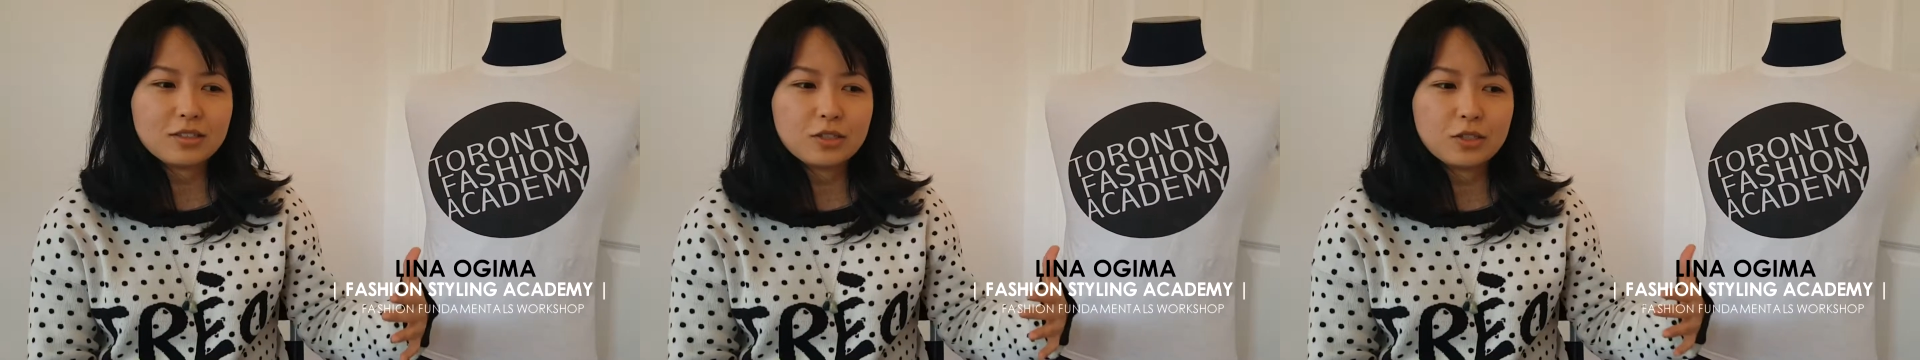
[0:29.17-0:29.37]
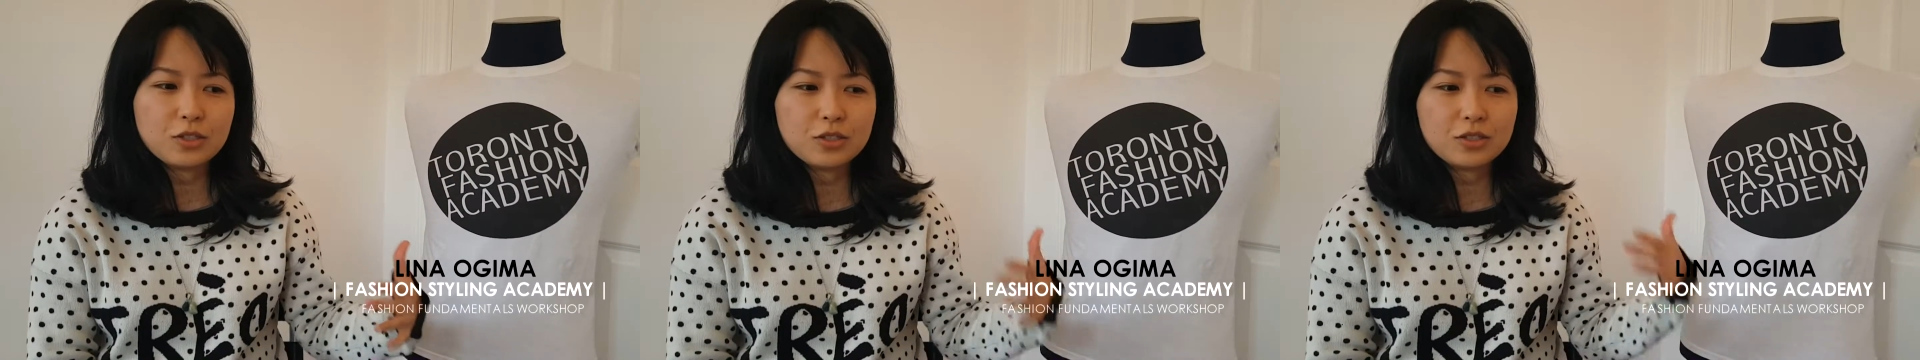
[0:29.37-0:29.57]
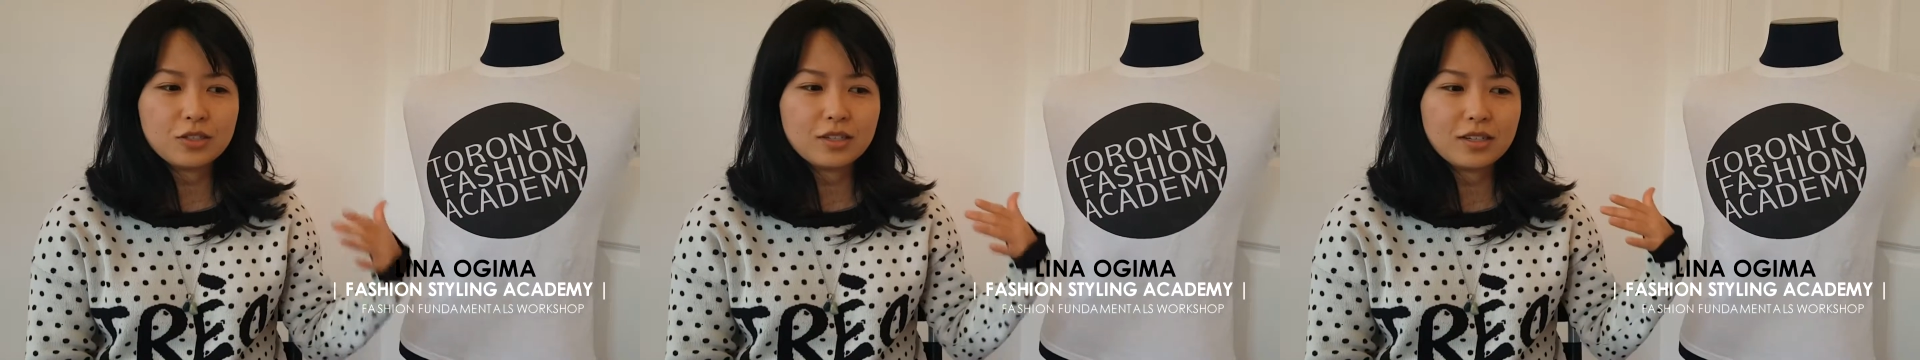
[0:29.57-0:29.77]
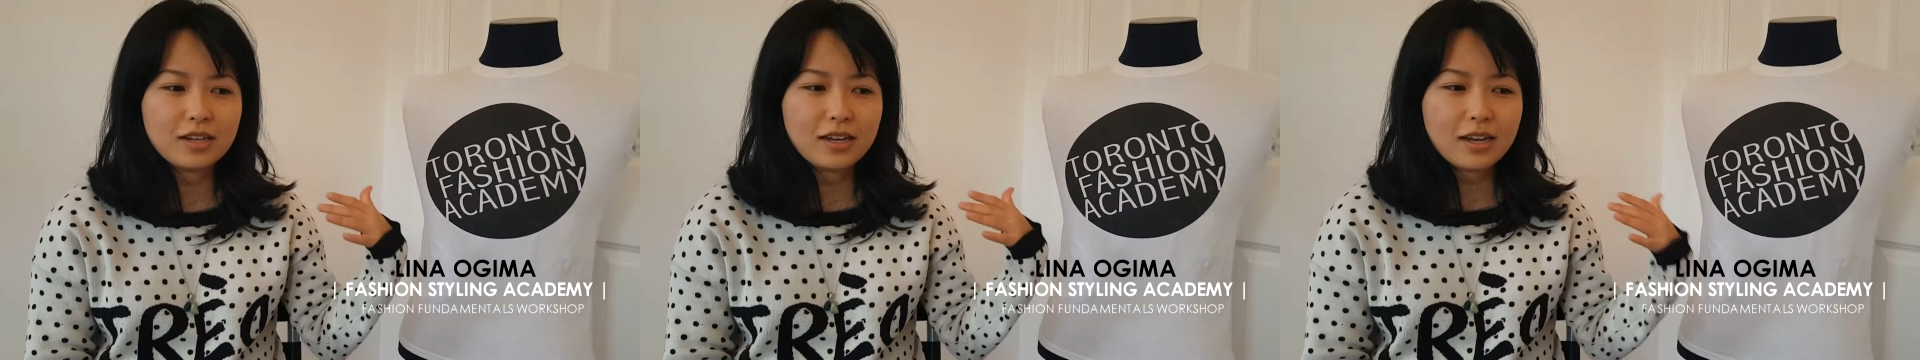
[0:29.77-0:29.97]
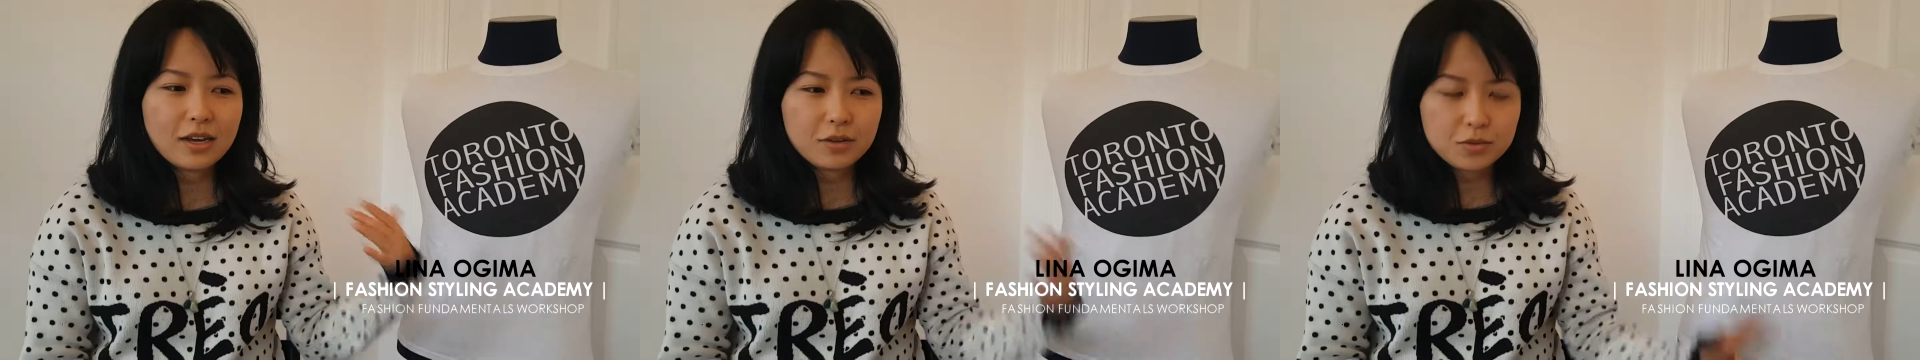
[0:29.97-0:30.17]
learn
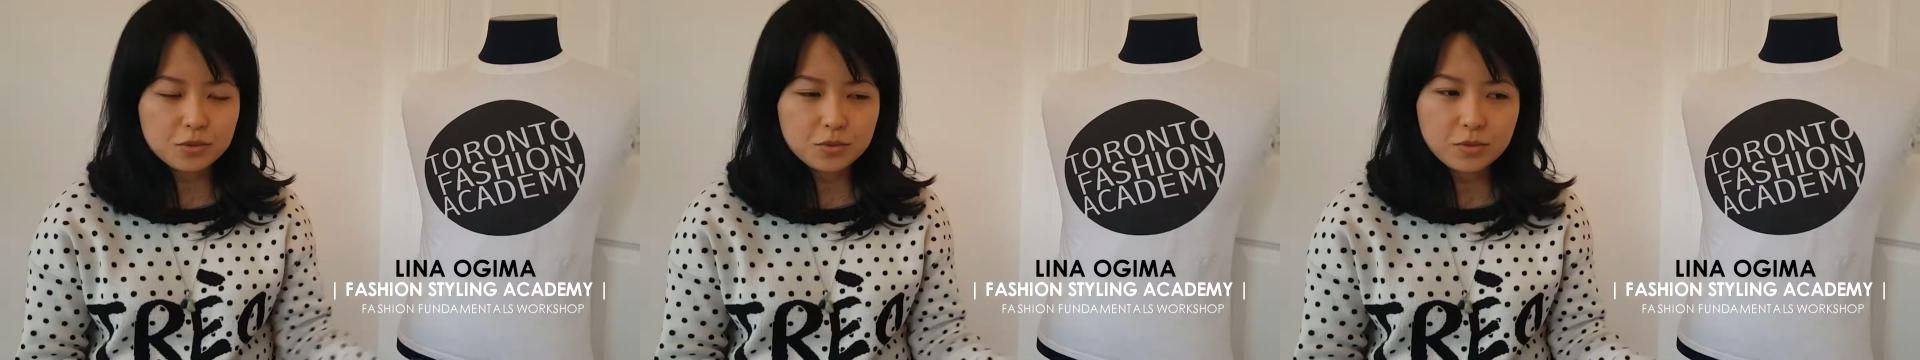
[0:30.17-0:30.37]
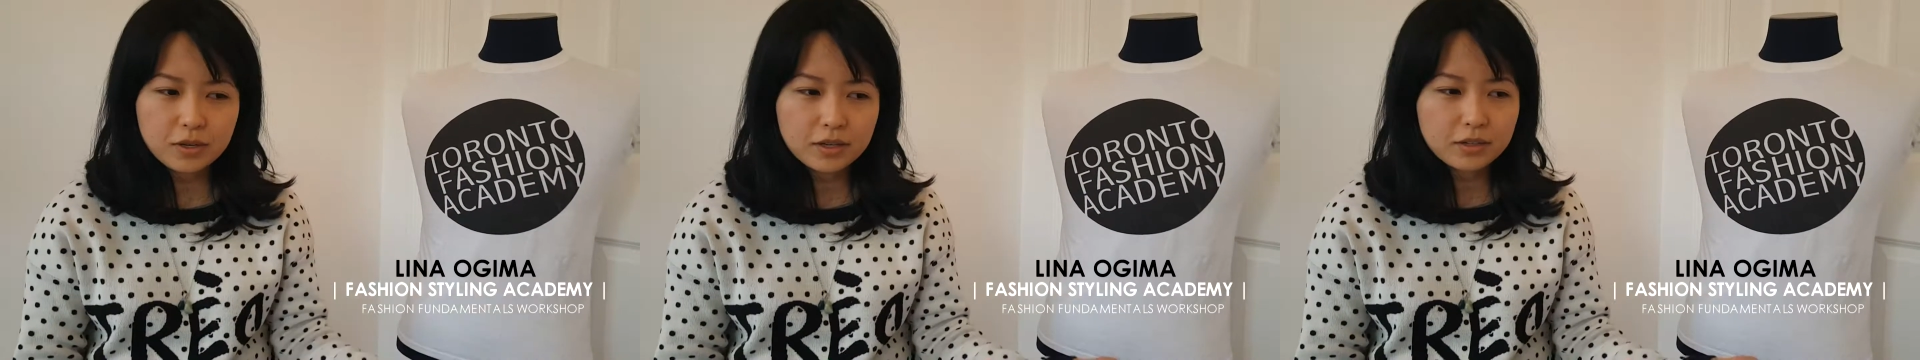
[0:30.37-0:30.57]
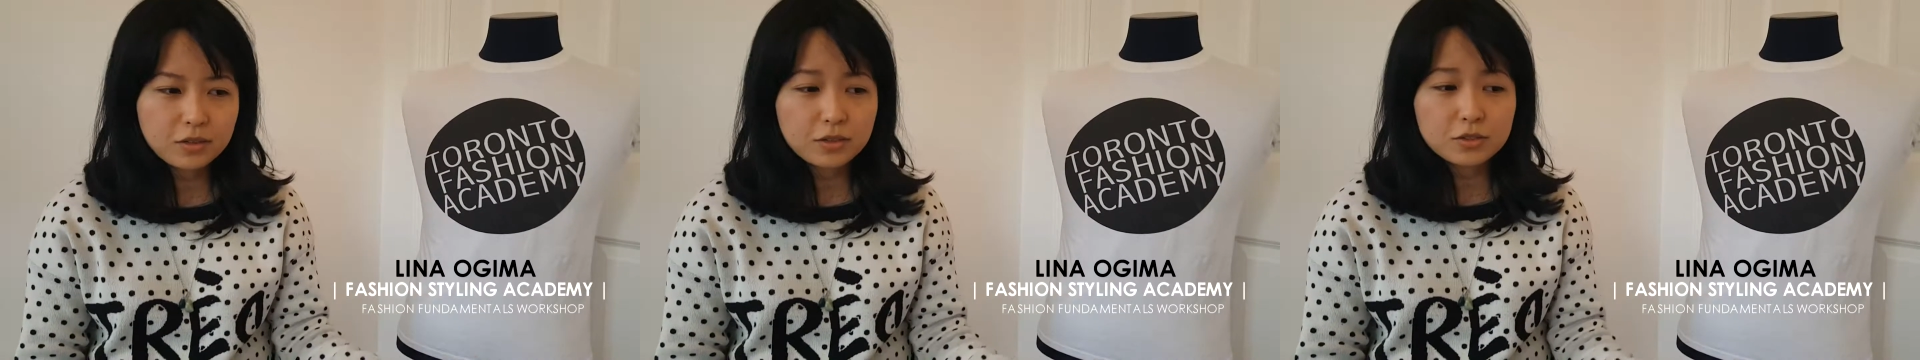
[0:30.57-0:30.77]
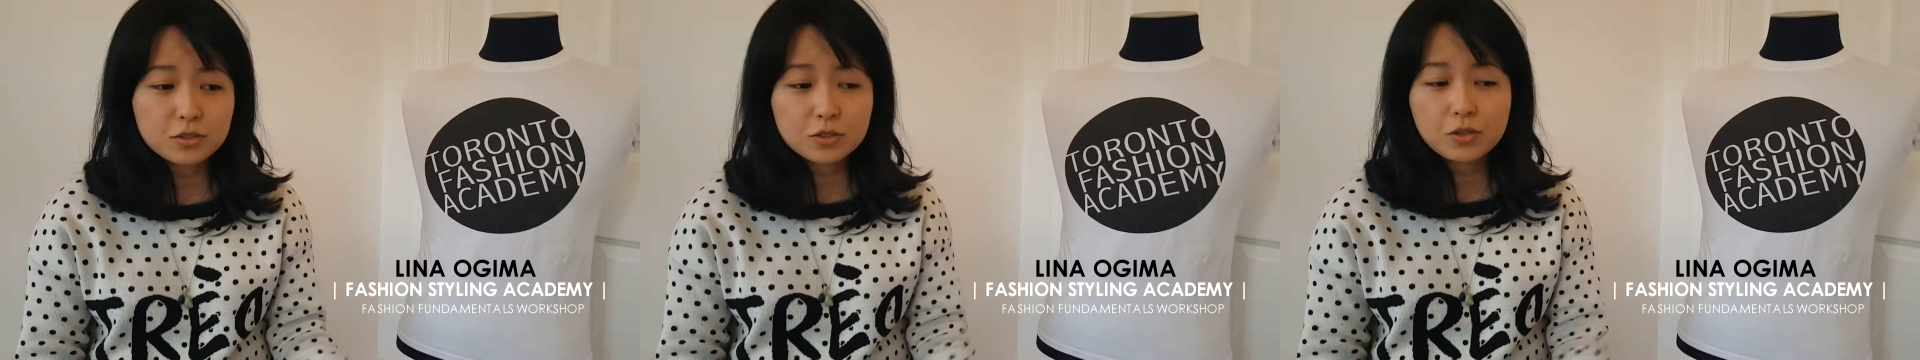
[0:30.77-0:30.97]
elsewhere or